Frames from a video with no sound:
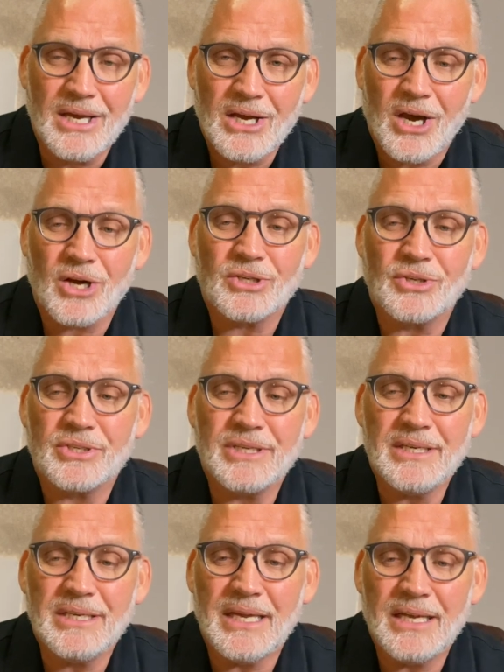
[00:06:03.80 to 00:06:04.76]
Or does it
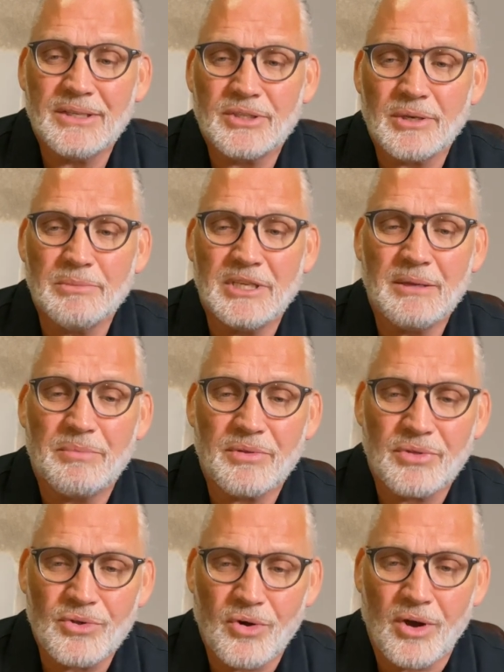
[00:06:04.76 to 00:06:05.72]
need some deeper
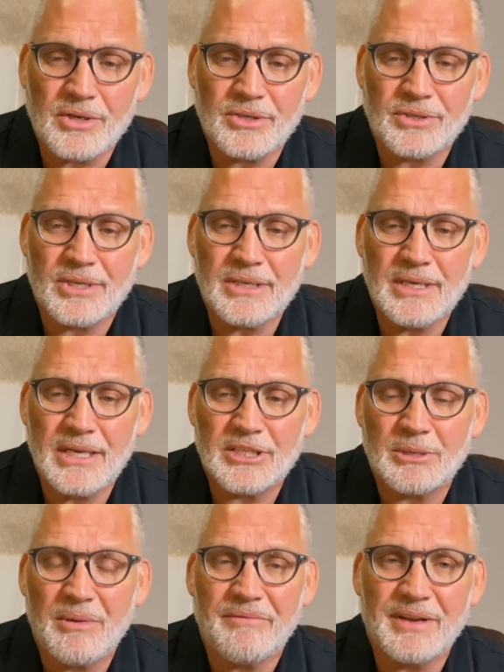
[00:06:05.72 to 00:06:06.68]
thought? Does it need
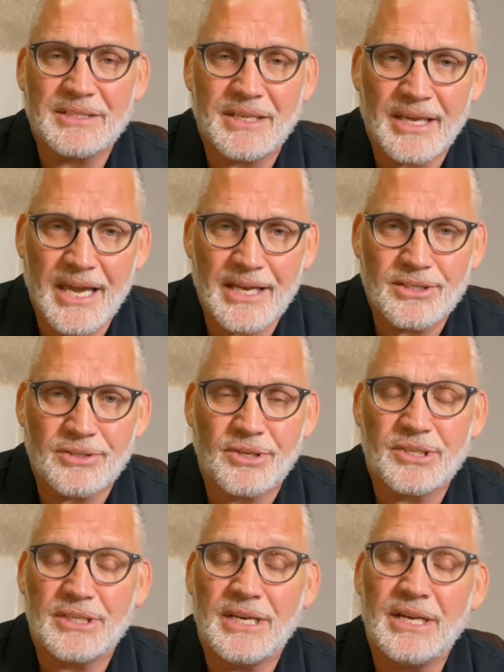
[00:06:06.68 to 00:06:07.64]
some investigation?
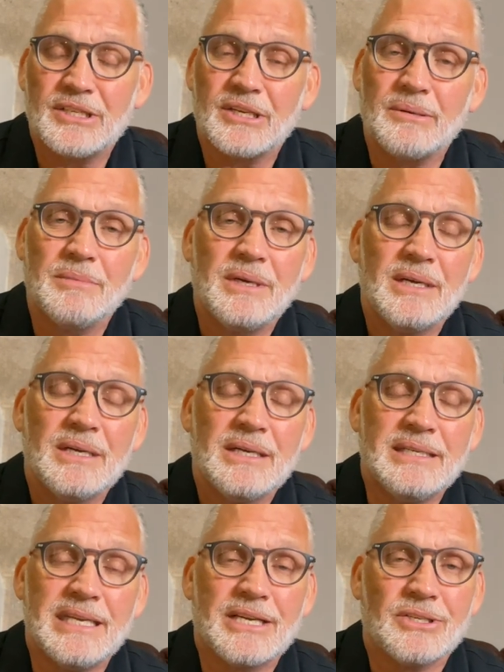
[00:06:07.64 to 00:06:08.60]
Does it need some
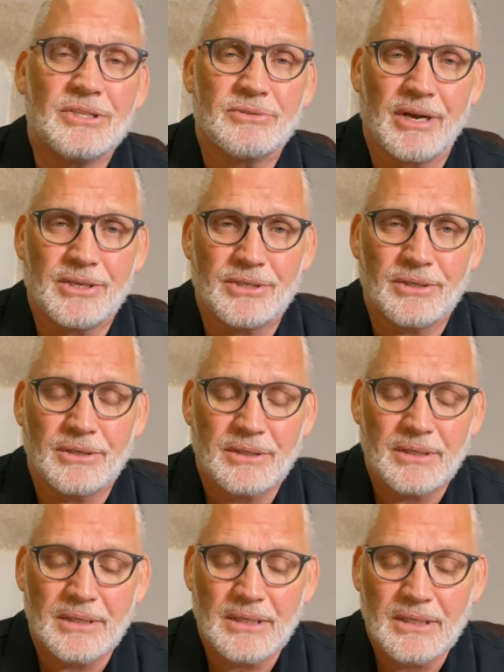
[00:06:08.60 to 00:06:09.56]
deconstruction?
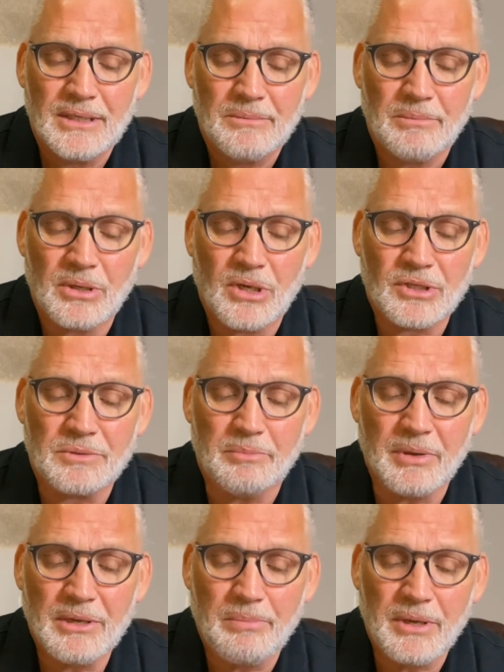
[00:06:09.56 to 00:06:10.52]
Because
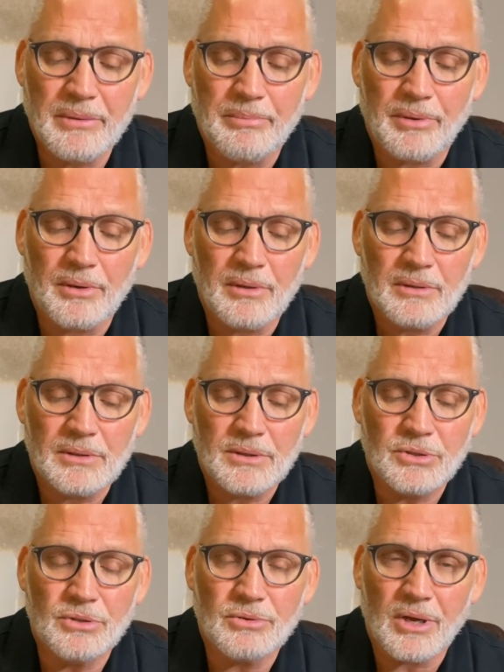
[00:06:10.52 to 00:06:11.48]
big people
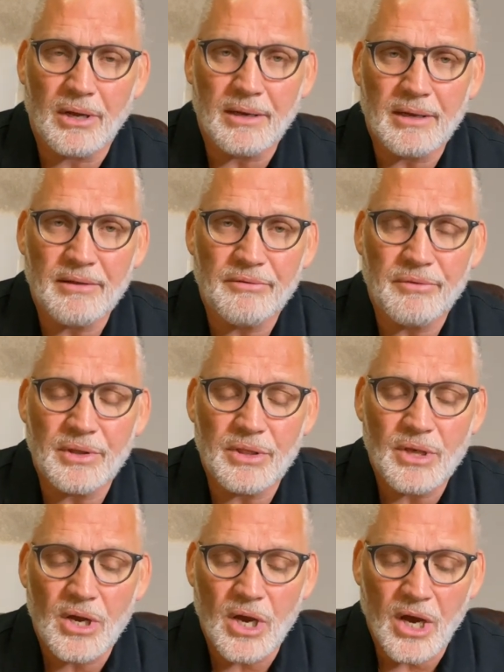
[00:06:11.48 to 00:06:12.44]
do not live with
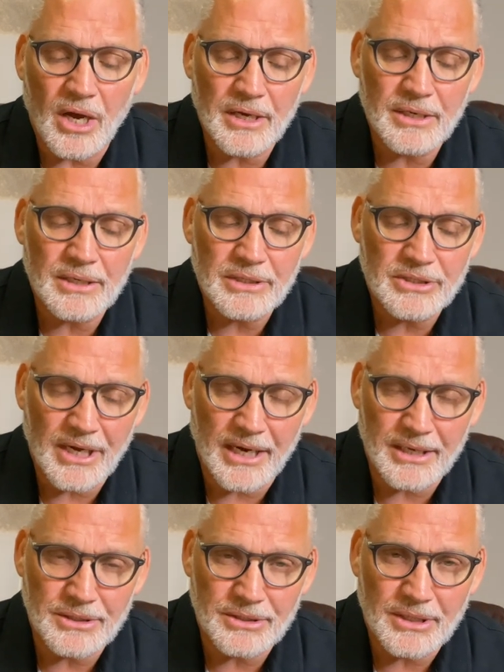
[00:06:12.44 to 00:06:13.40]

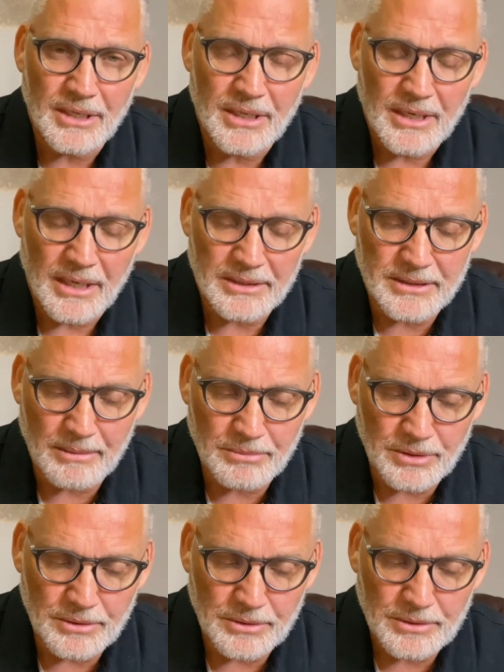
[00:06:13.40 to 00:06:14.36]
unchallenged
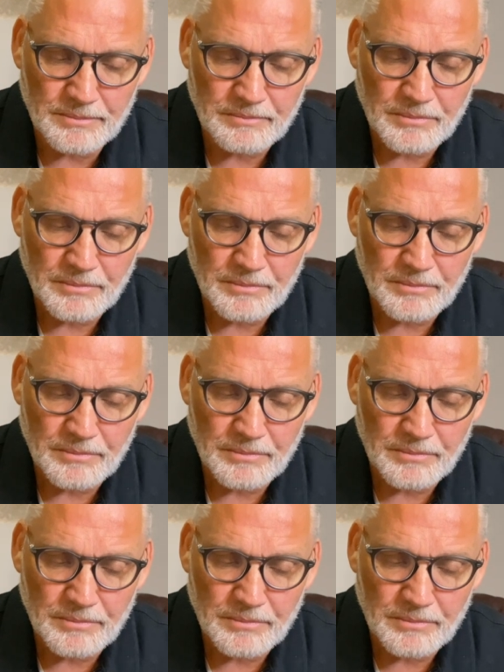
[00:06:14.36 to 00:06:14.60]
assumptions.